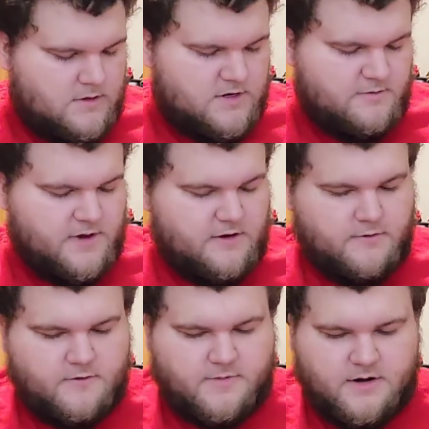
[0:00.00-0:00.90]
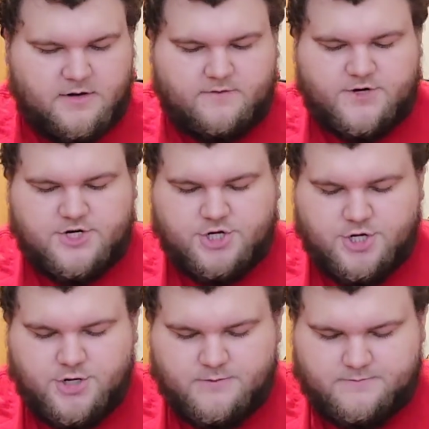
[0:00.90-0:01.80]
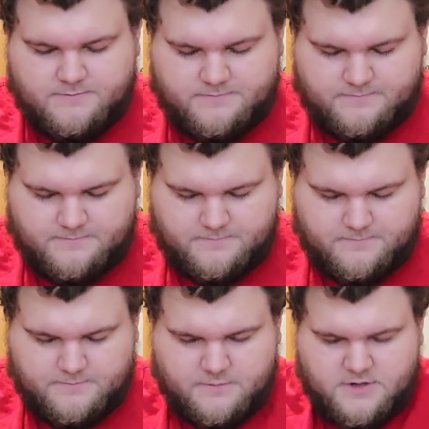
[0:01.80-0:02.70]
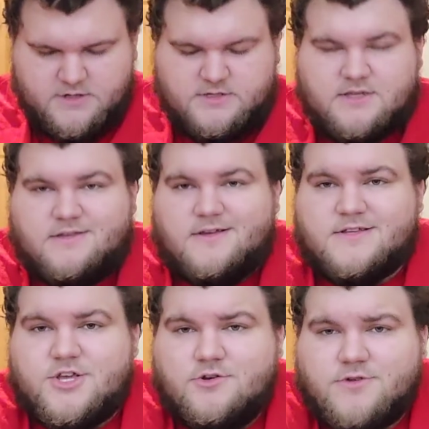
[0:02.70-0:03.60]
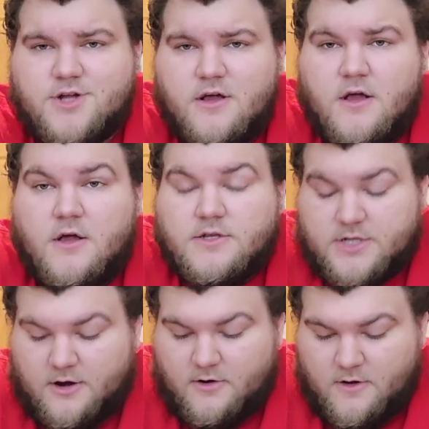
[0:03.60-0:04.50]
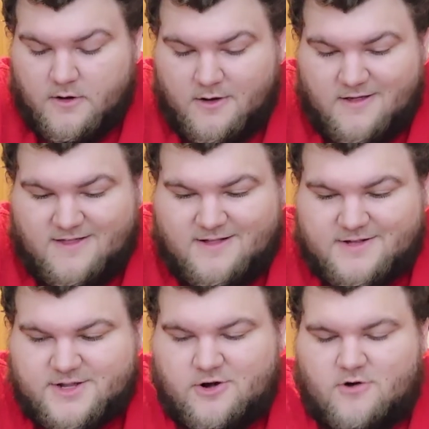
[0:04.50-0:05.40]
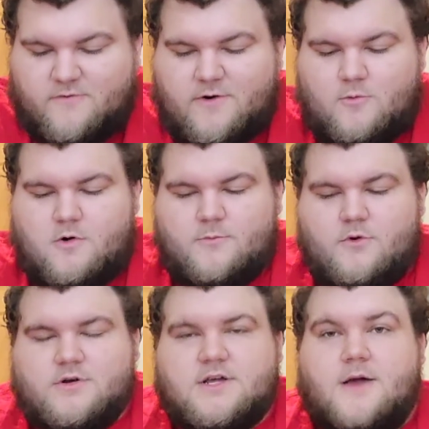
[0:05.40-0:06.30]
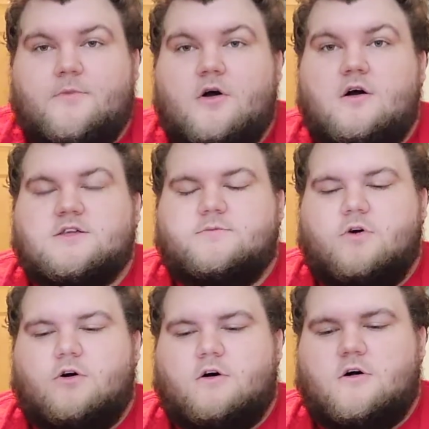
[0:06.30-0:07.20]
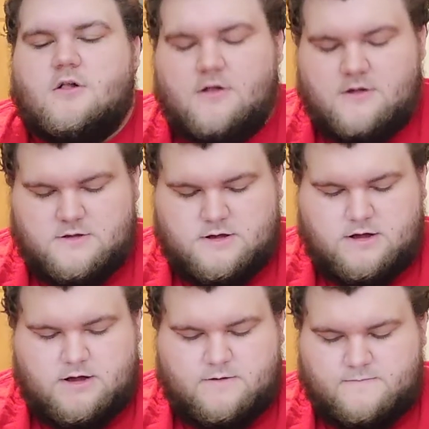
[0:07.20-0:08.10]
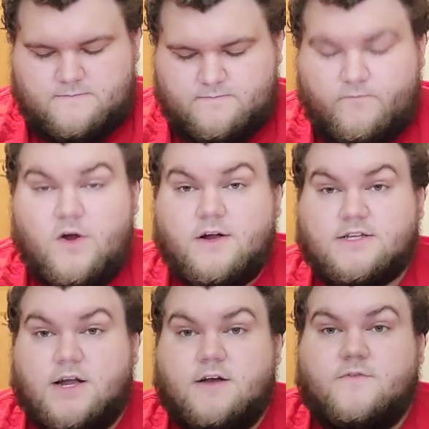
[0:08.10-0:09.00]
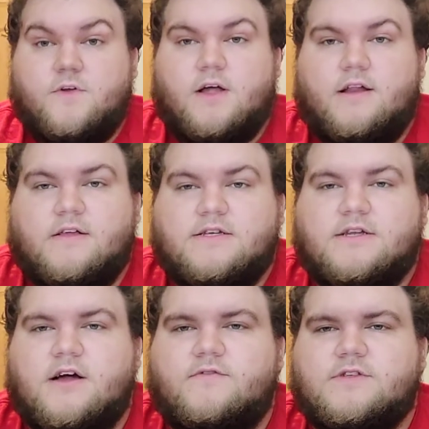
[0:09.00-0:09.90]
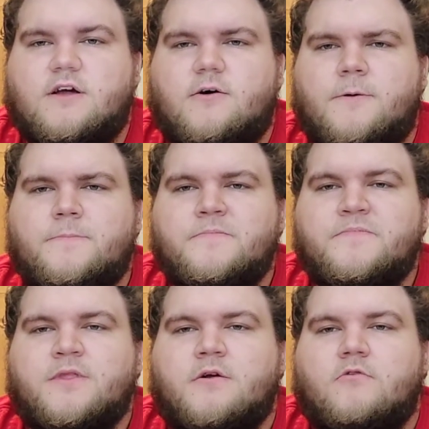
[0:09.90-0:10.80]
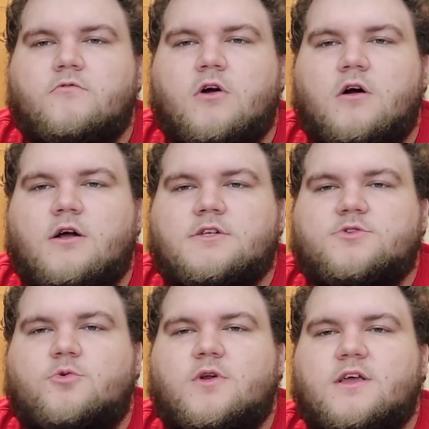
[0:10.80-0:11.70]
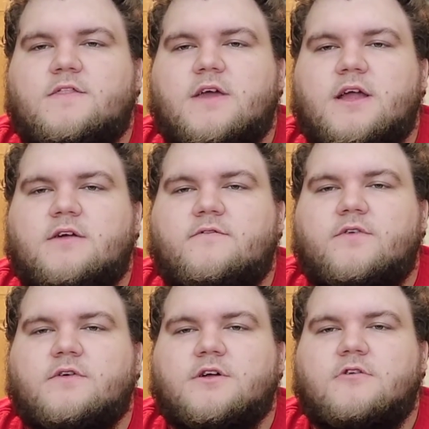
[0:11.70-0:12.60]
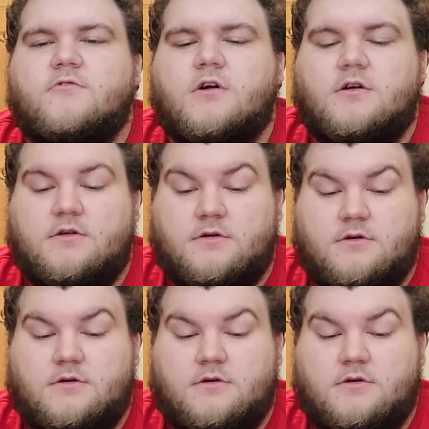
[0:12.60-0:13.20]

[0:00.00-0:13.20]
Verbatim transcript: gonna be at order bound, give a shoot, because this thing's huge. So, let's go over it one more time. Awesome haul. Uh, very excited for a lot of this stuff. So, Raw 20th anniversary, or Raw